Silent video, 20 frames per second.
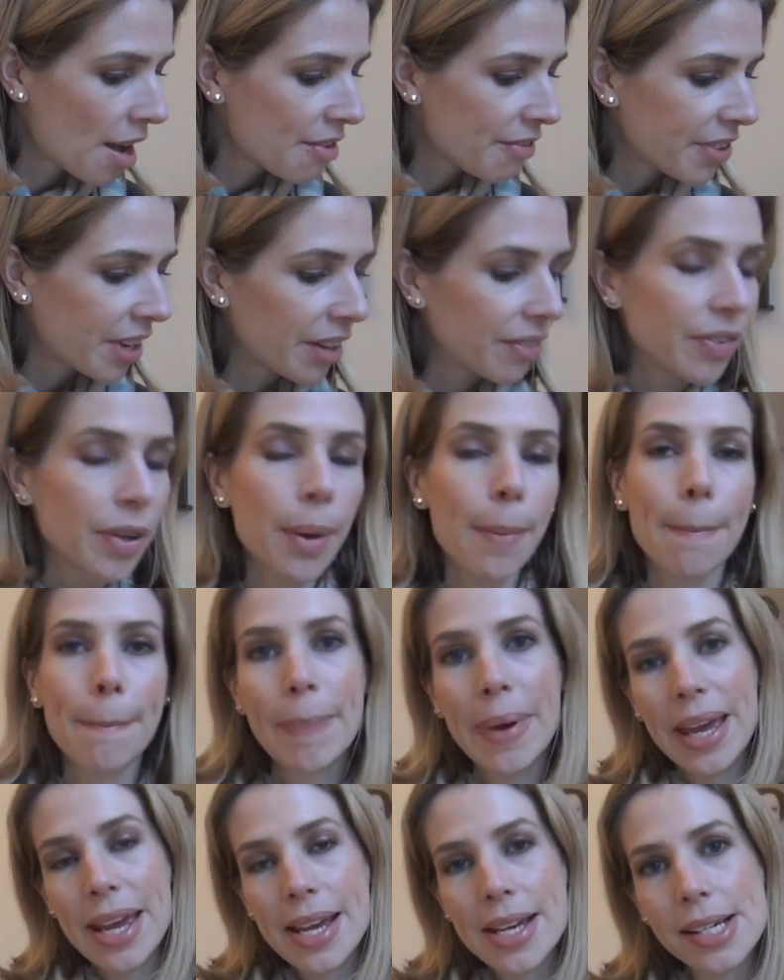Favorite
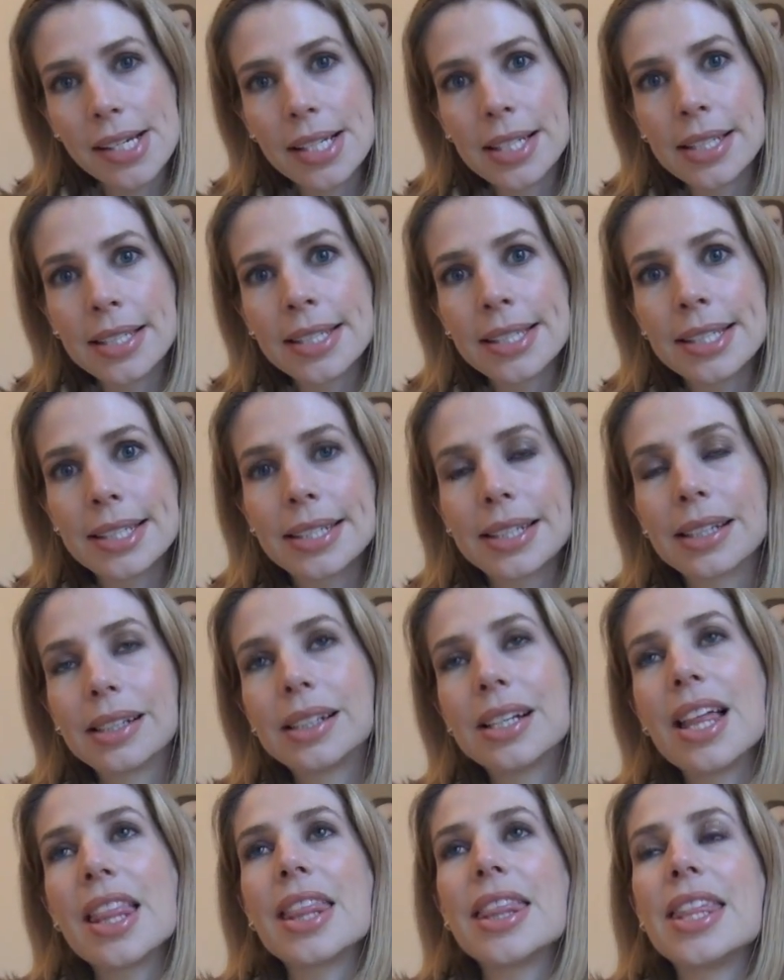bands?
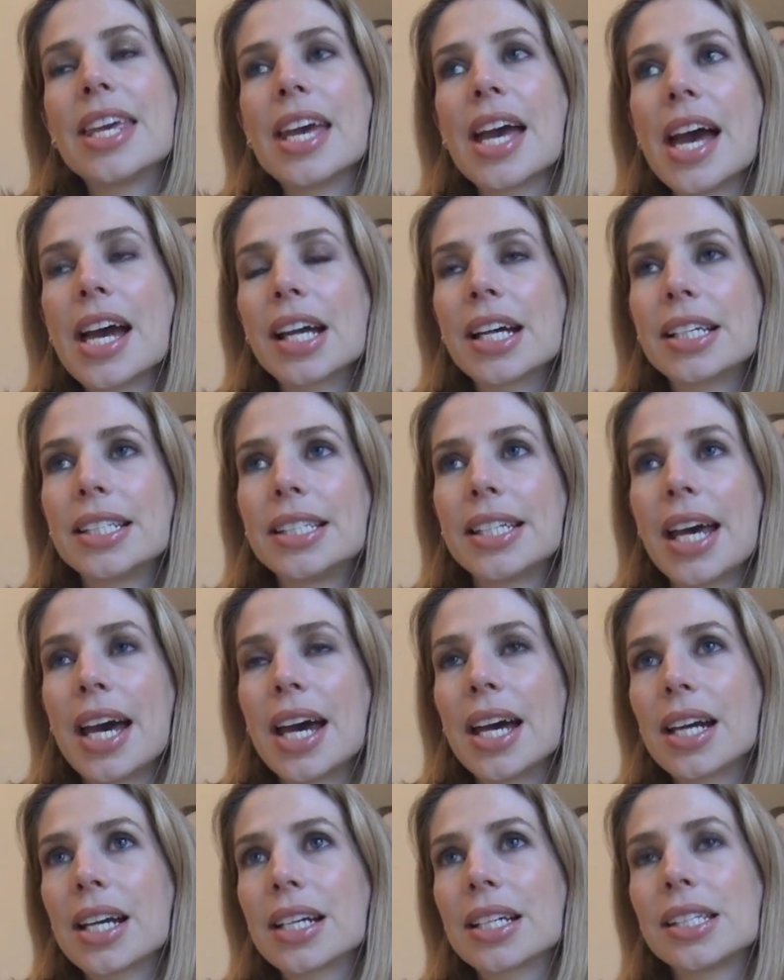The
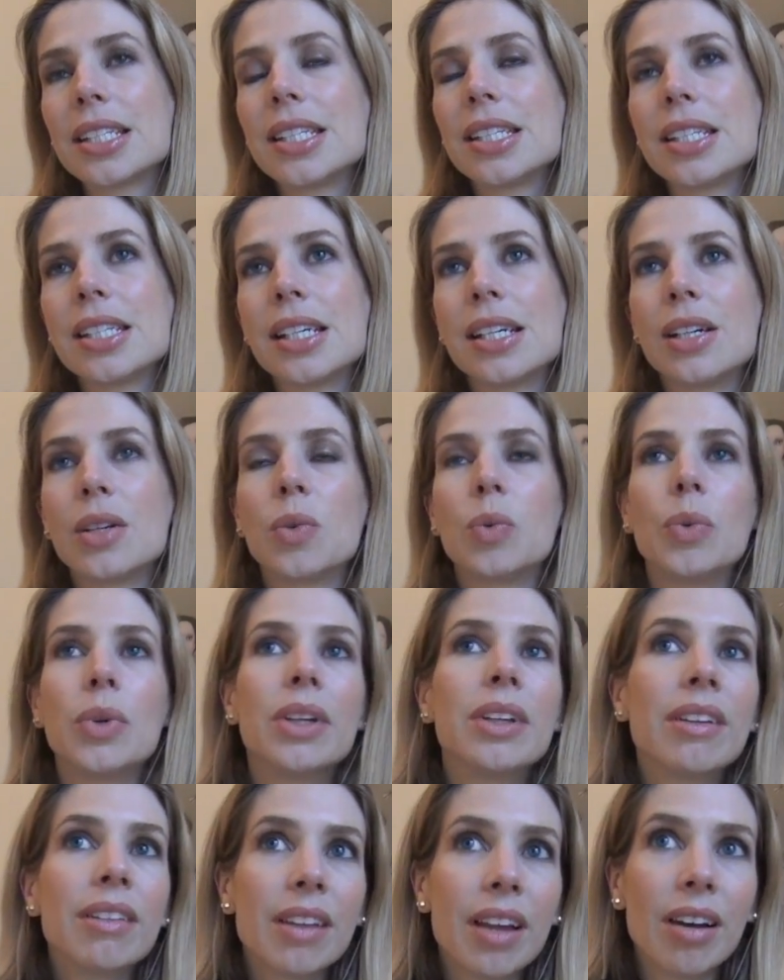XX,
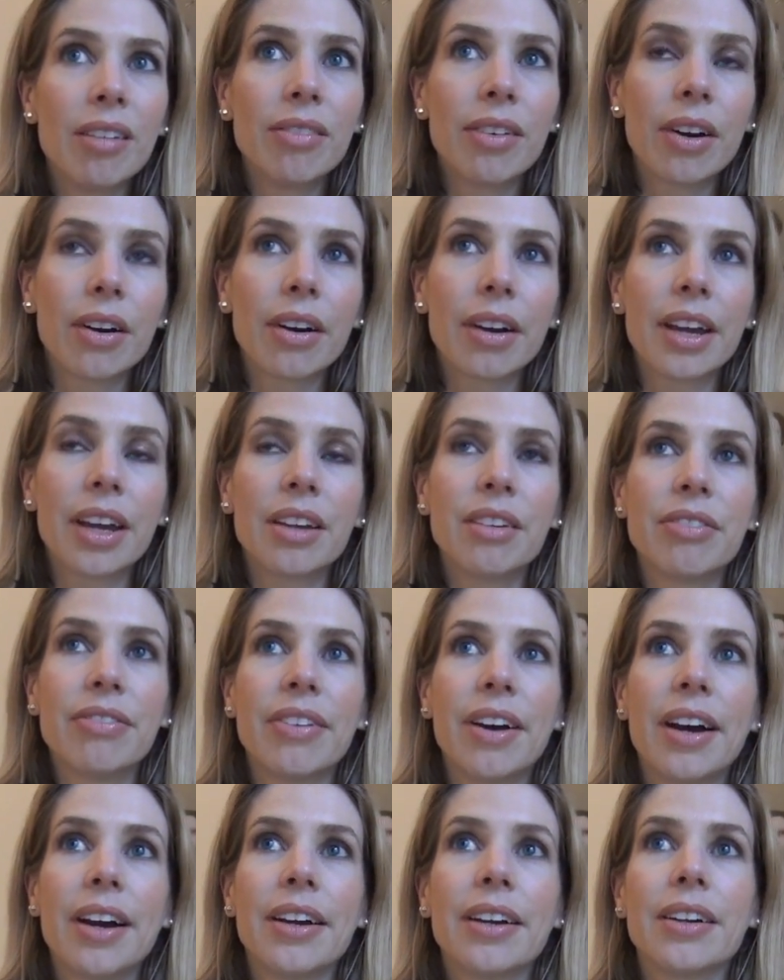really love Arcade
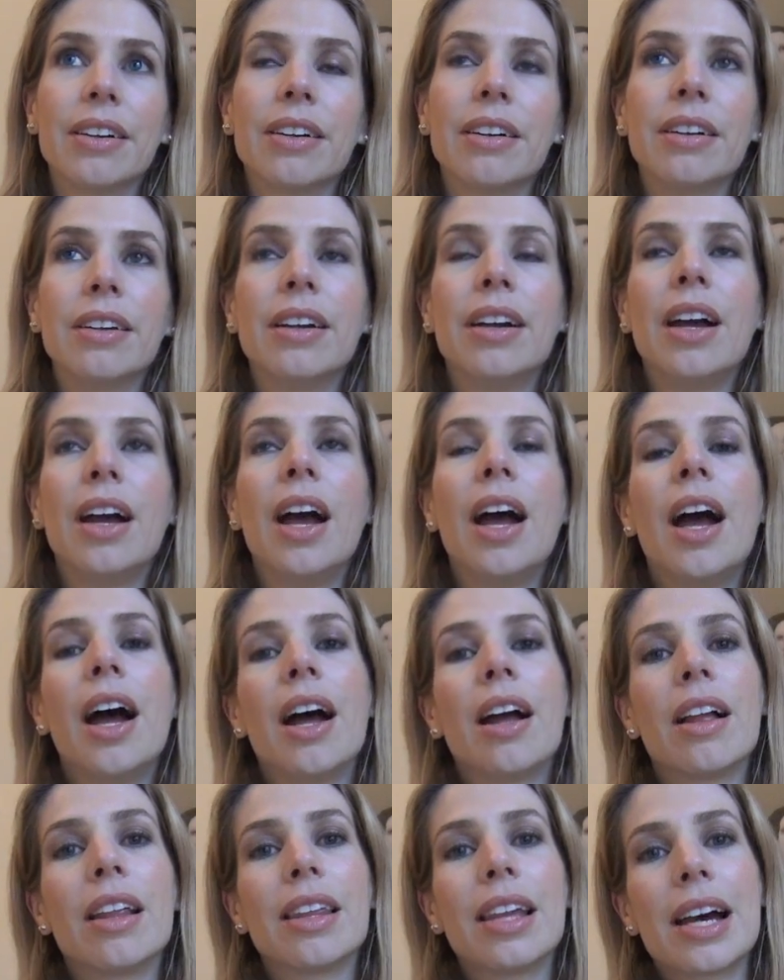Fire.
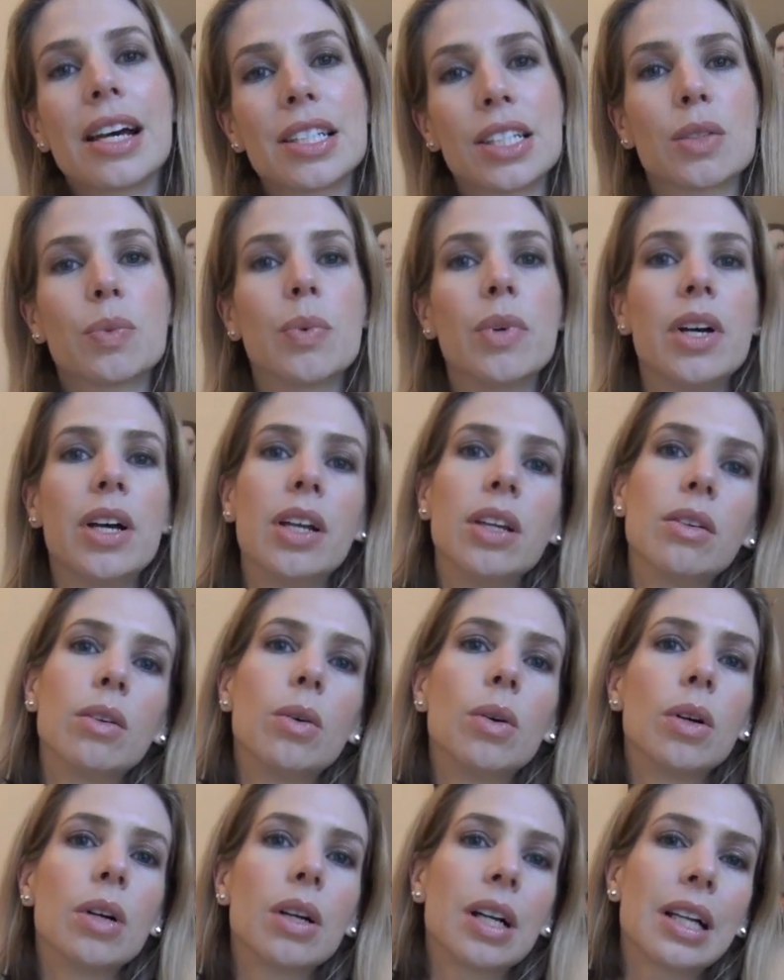Last one,
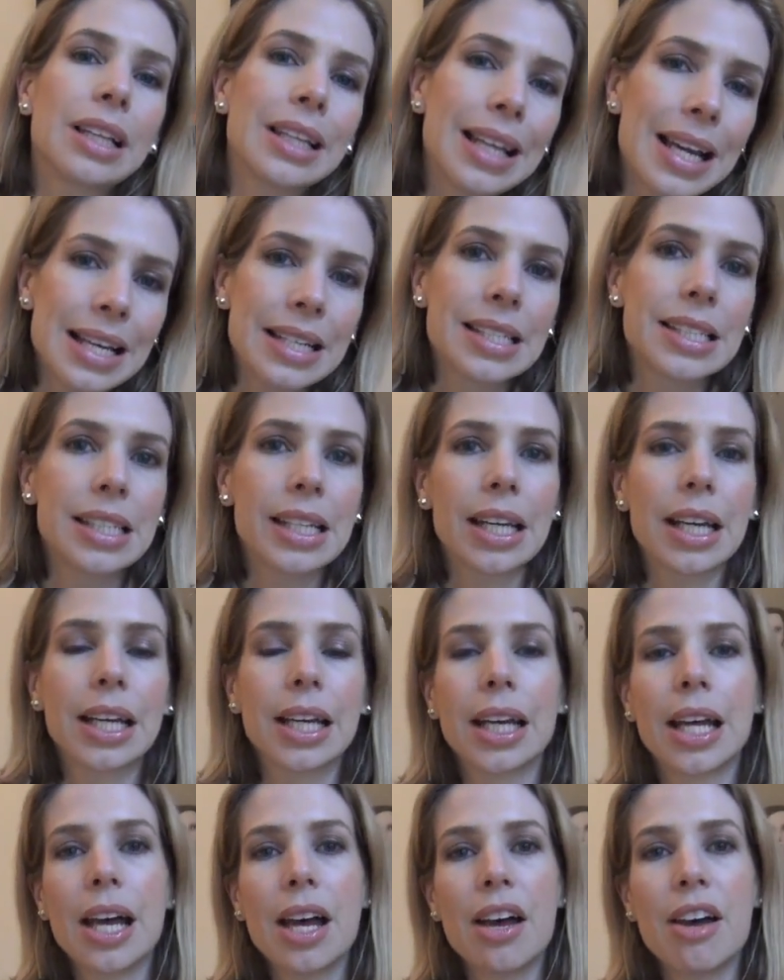
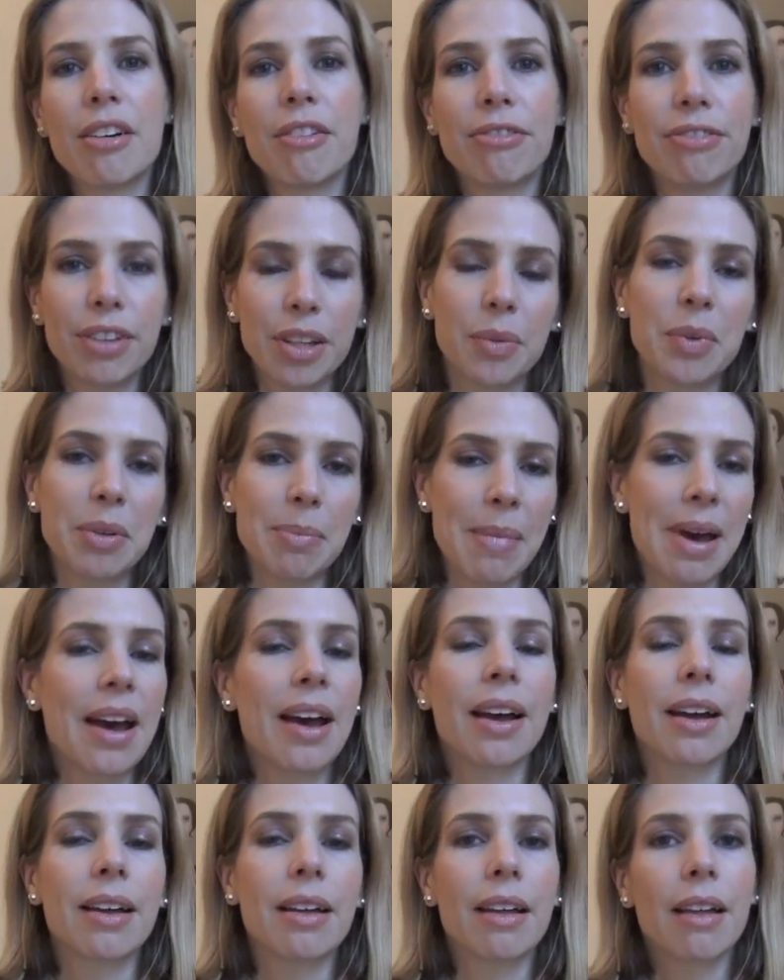classic Fleetwood
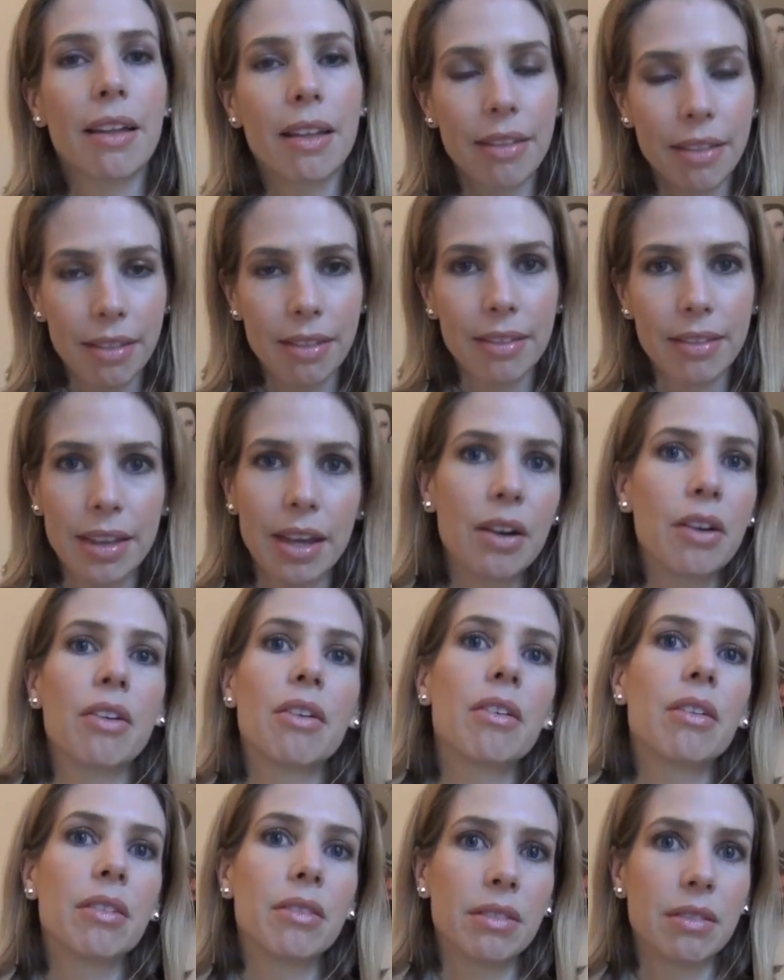Mac. They
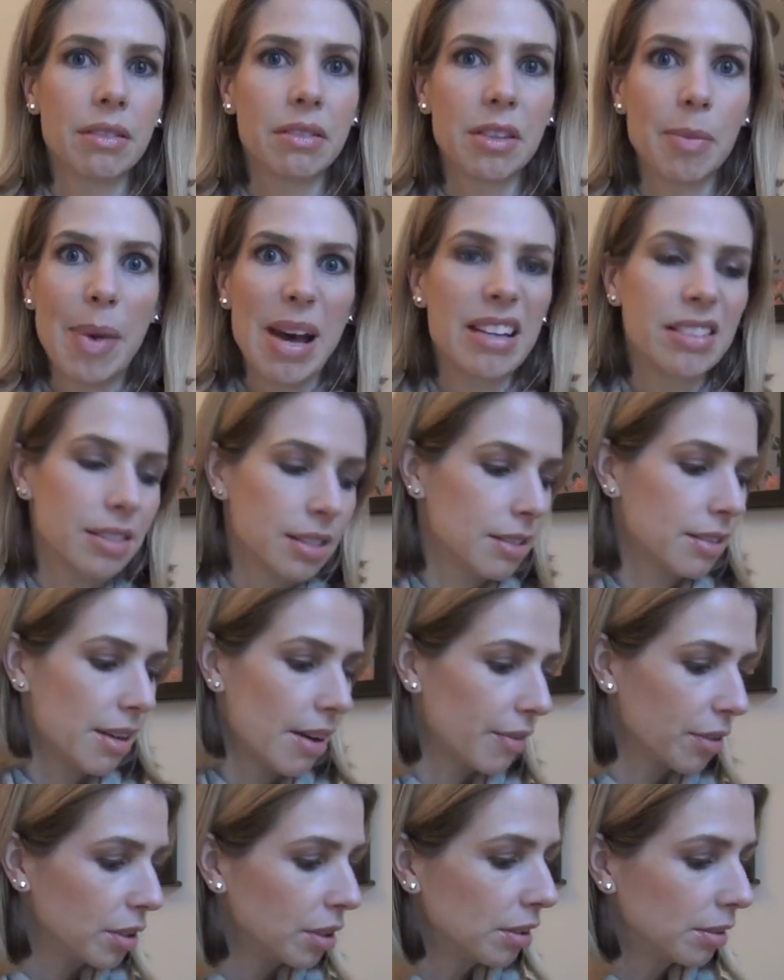are the best
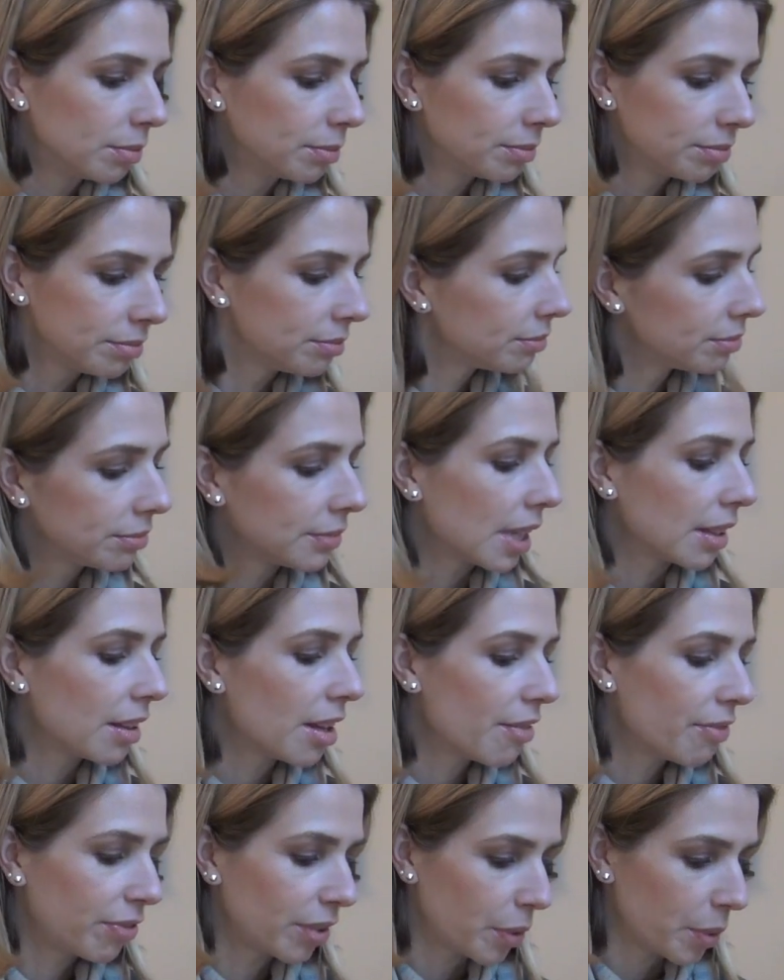ever.
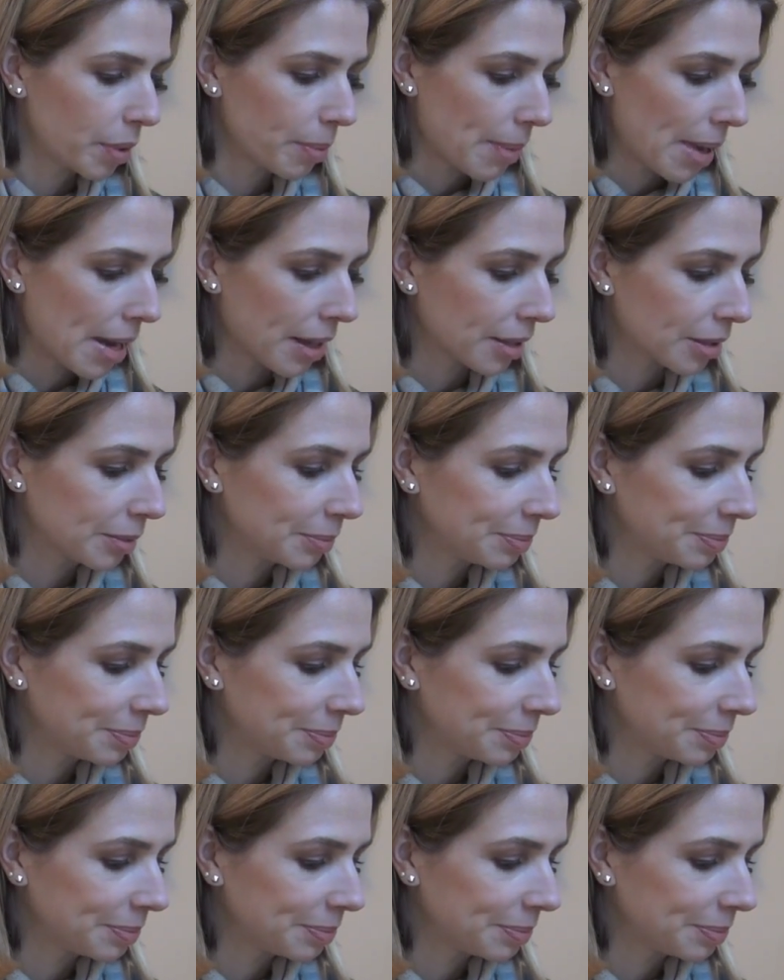Love Fleetwood Mac.